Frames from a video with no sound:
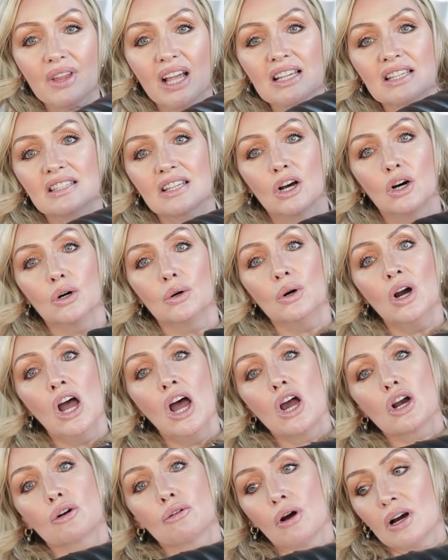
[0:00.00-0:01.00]
So
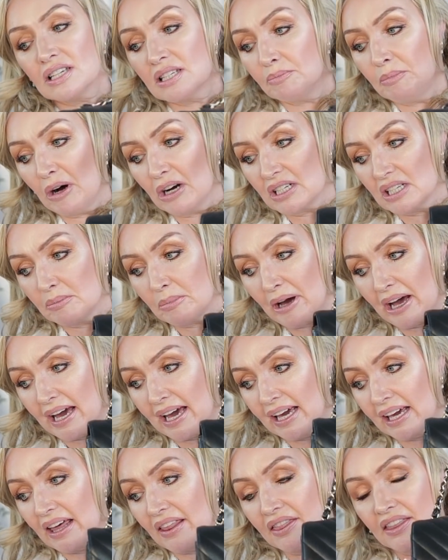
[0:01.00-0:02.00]
crossbody
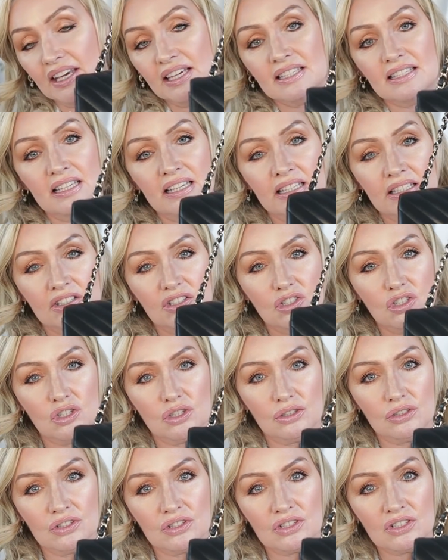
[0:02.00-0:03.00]
bag, this is
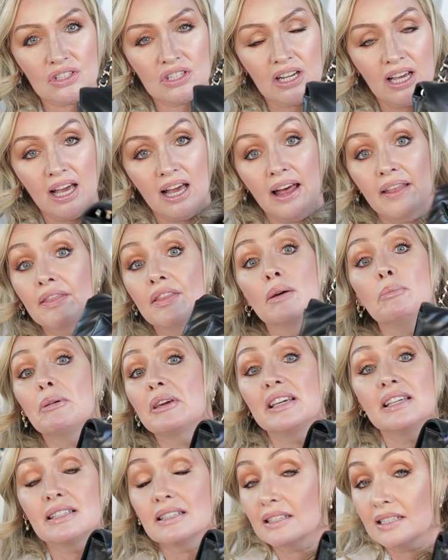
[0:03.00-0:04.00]
just the
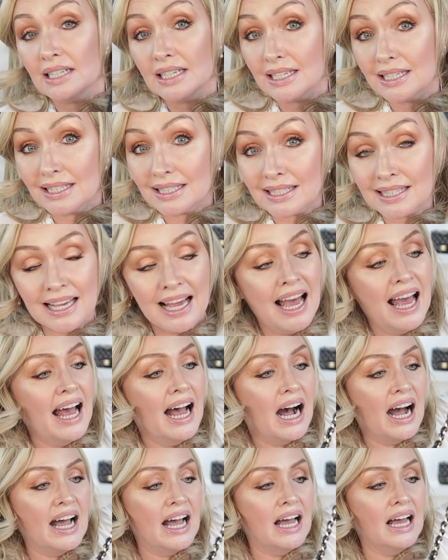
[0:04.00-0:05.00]
bee's knees.
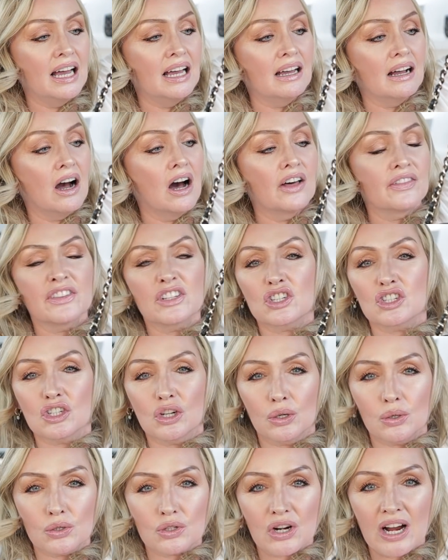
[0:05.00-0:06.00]
On the
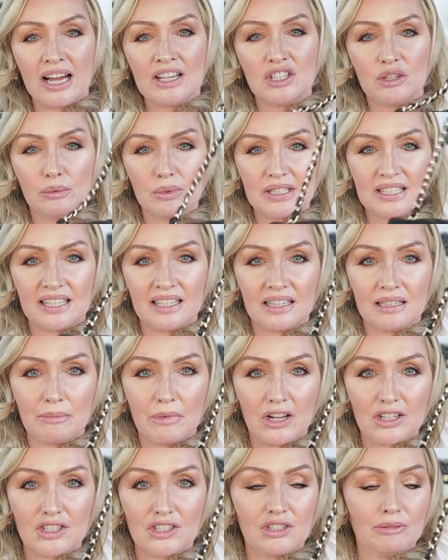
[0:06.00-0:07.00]
shoulder, as you will see in the
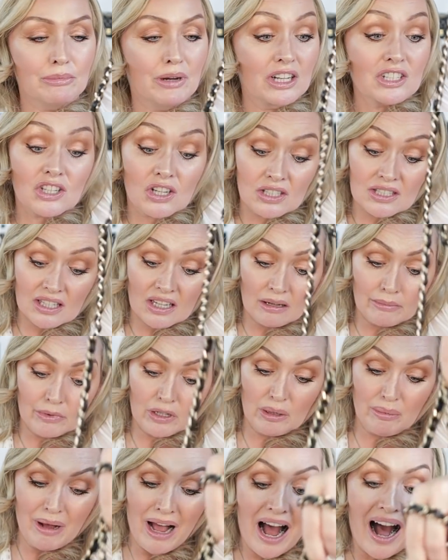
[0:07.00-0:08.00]
mod shots coming
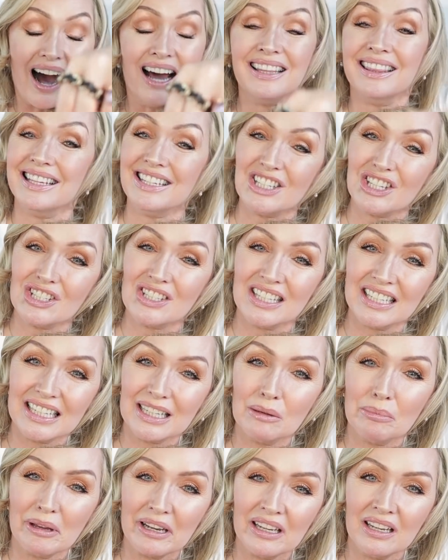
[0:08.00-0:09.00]
up, I think she's a
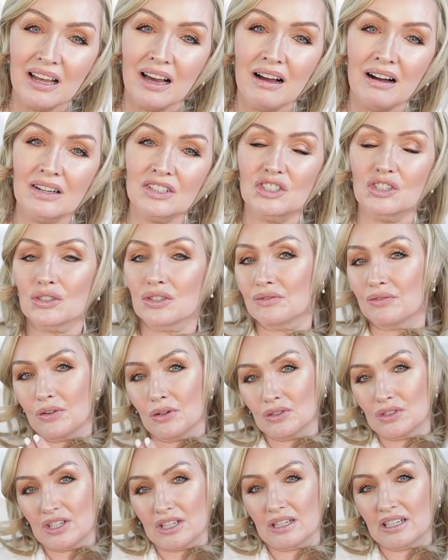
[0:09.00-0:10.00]
little bit long just
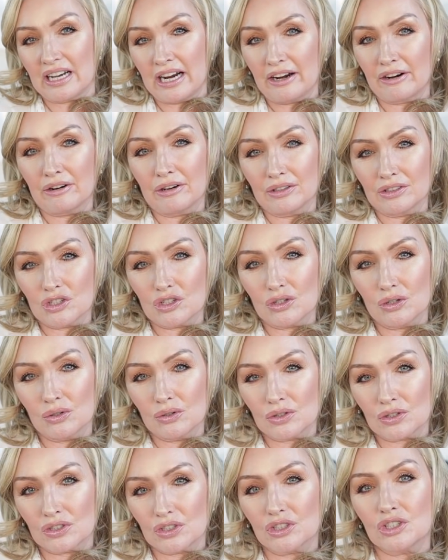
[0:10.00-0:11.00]
to carry her on the
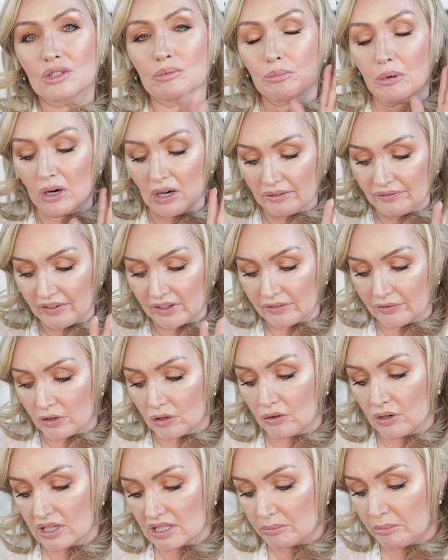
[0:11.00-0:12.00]
shoulder. She's perfect for
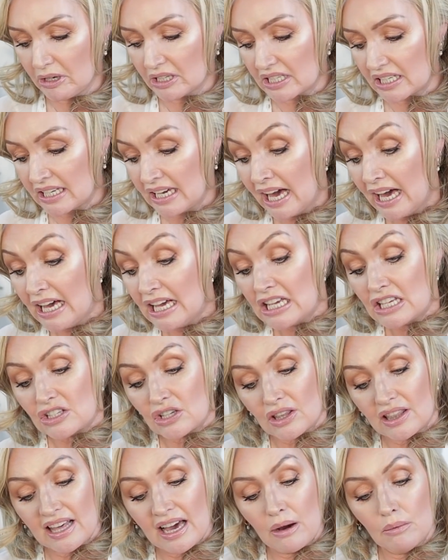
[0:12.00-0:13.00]
crossbody.
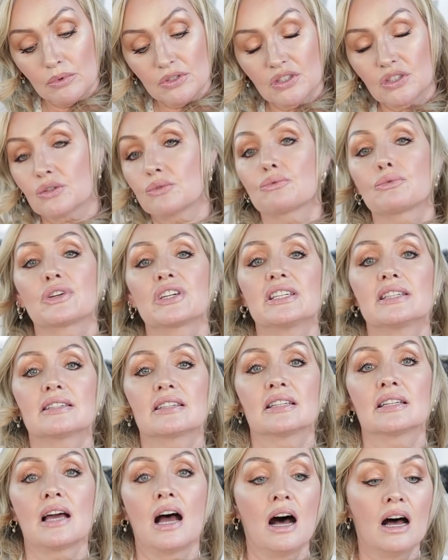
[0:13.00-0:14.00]
So that was the
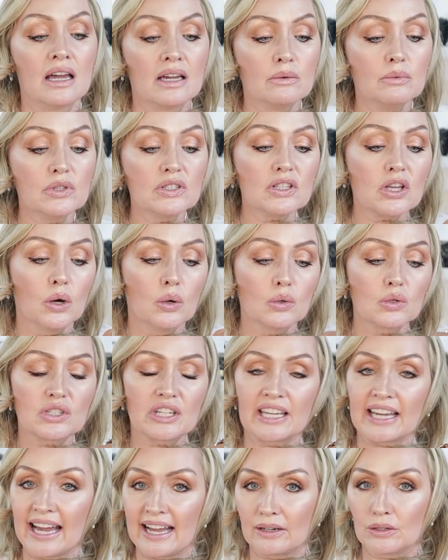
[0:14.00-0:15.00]
reason I was
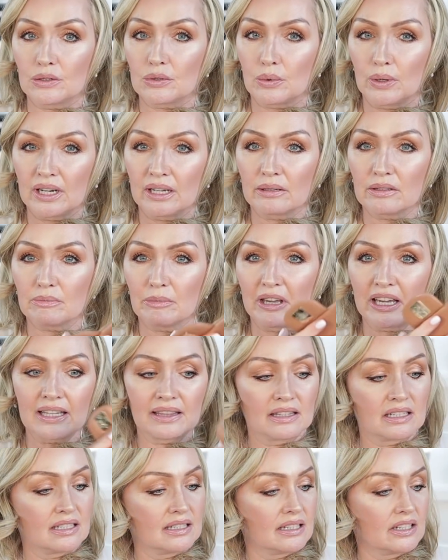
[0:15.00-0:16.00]
holding out when I was
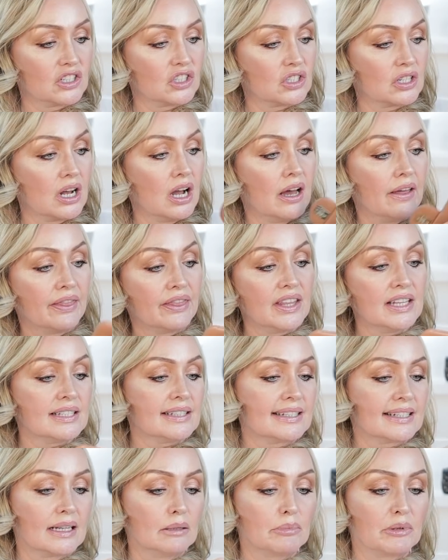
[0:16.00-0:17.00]
making the decision on
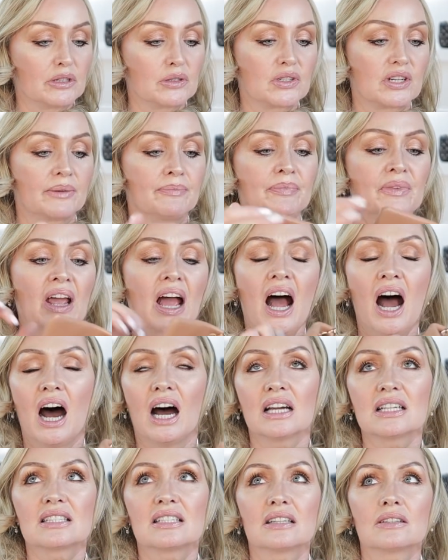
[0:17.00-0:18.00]
this little beauty.
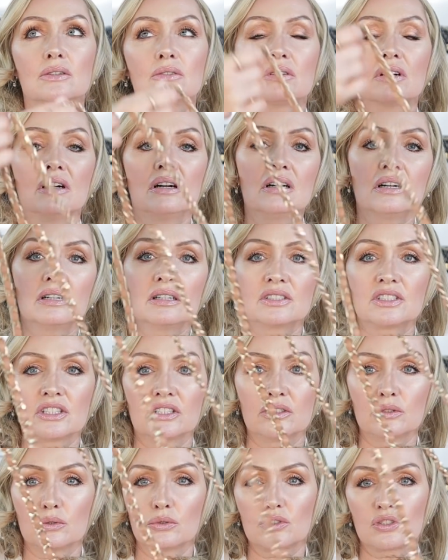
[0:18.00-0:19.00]
I said, oh God, you
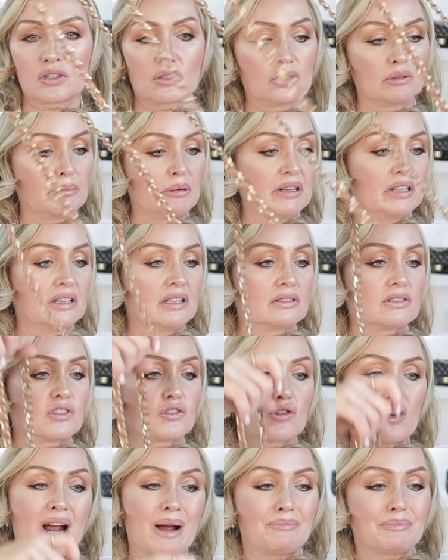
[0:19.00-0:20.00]
know, it's going to be the
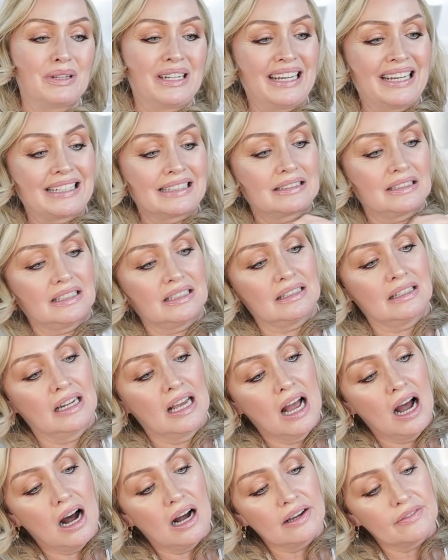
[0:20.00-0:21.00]
strap length, and
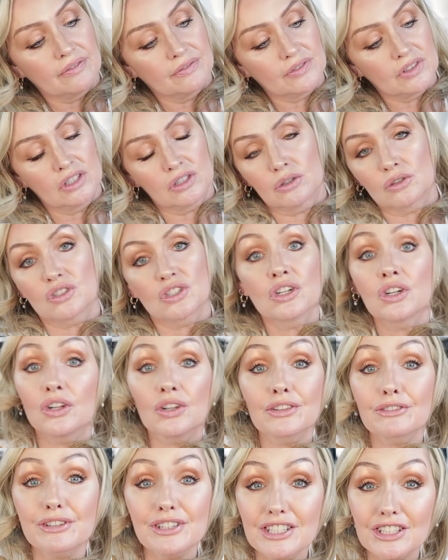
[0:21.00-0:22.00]
I've, you know, done all
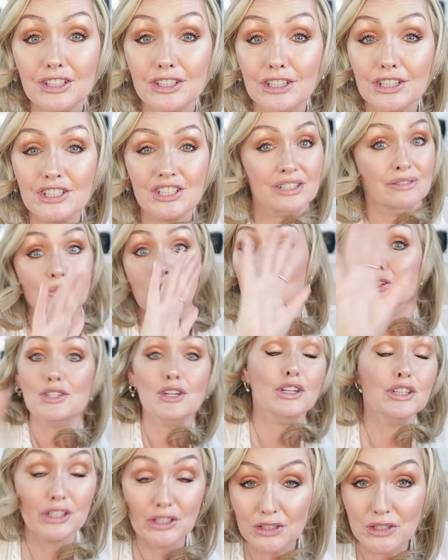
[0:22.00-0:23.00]
the research and I've watched
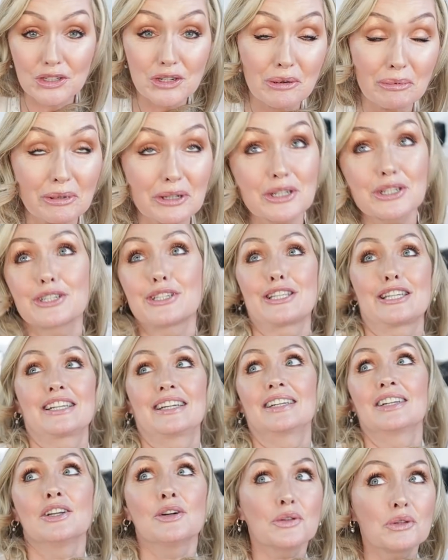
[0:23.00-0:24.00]
all the YouTubers and
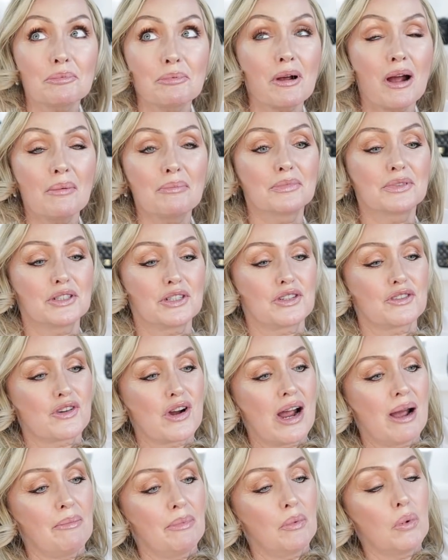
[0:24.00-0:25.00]
I know the problem with the
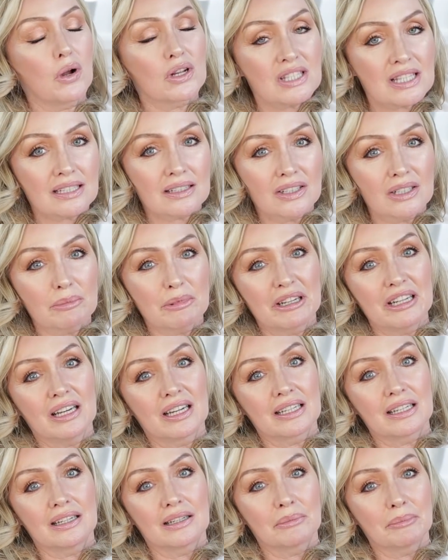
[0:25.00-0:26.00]
strap. What's it going to be
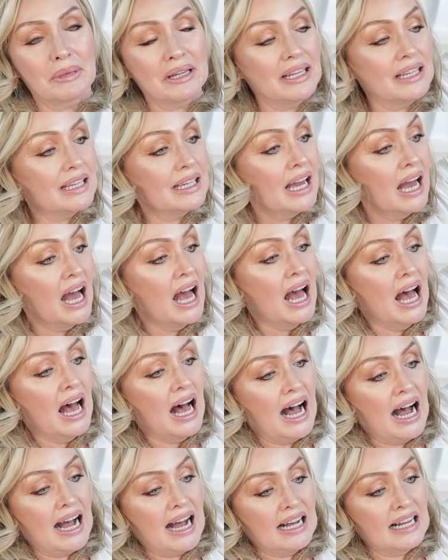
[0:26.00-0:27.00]
like on me?
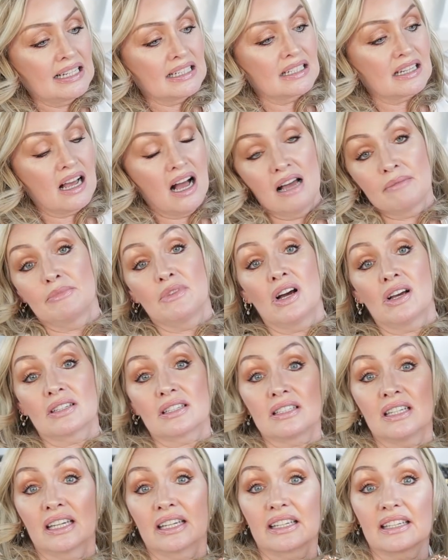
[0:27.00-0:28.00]
and I'm
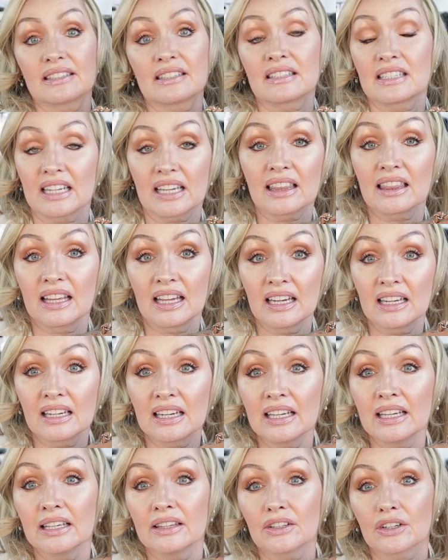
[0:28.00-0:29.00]
not like stick thin
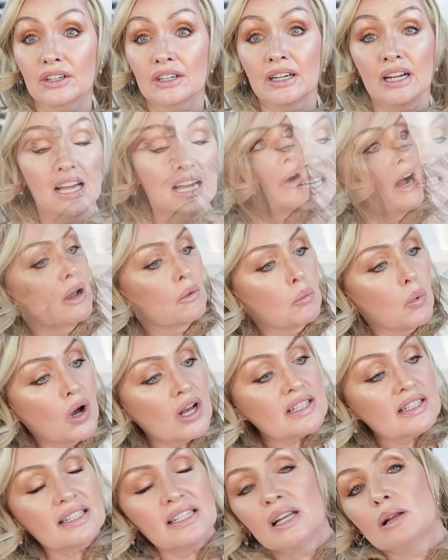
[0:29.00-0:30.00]
either. I
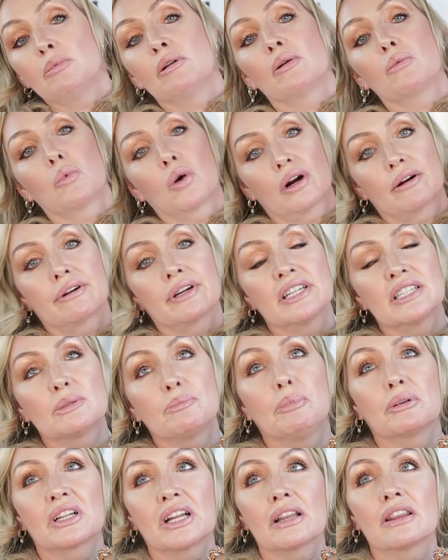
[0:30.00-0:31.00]
was a little bit worried,
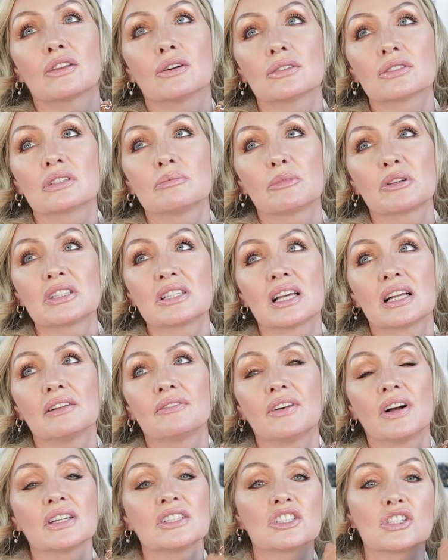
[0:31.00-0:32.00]
but I thought to
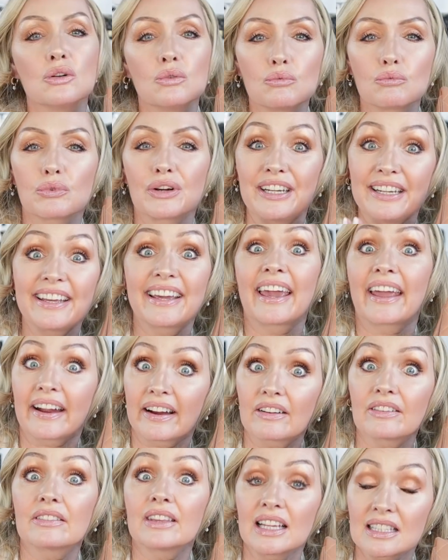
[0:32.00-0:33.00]
myself, I don't really
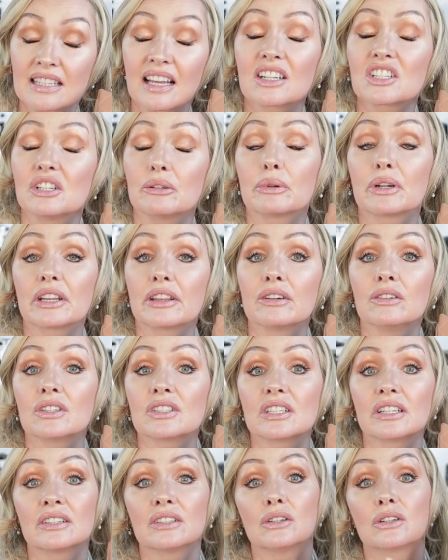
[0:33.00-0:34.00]
care. That's actually what I
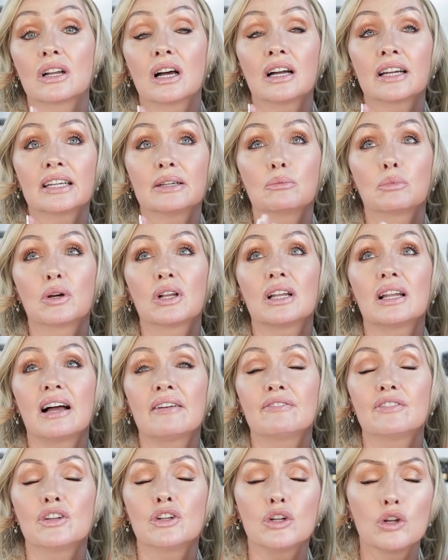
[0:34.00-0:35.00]
thought. I thought I will
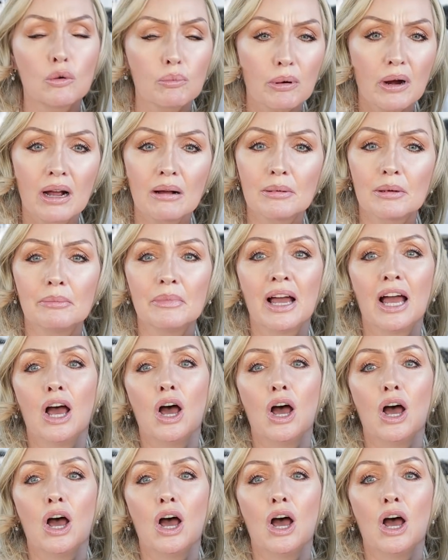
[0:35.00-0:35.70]
have no problem